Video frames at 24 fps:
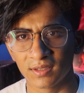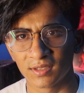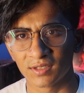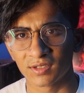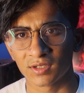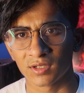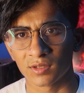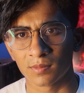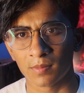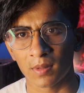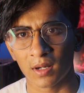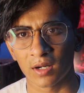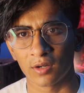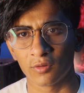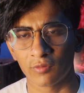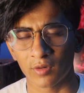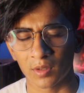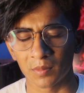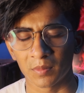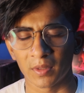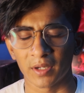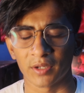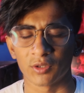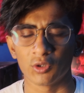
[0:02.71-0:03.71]
This is Pandu
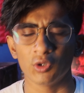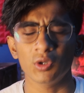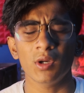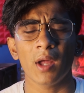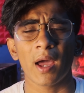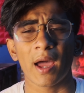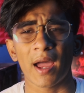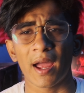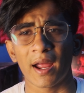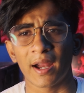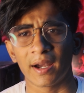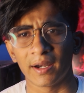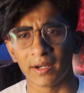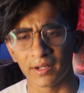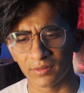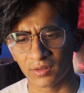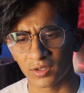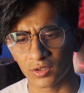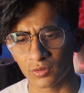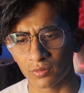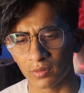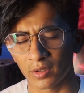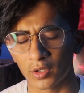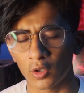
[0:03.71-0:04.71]
from TechDude, and in
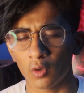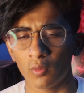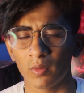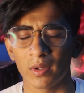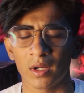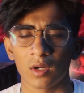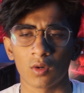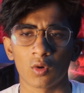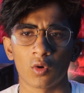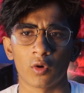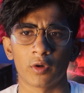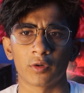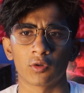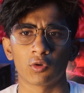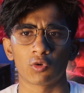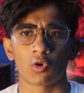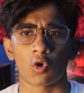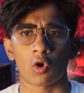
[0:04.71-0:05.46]
this video we are going to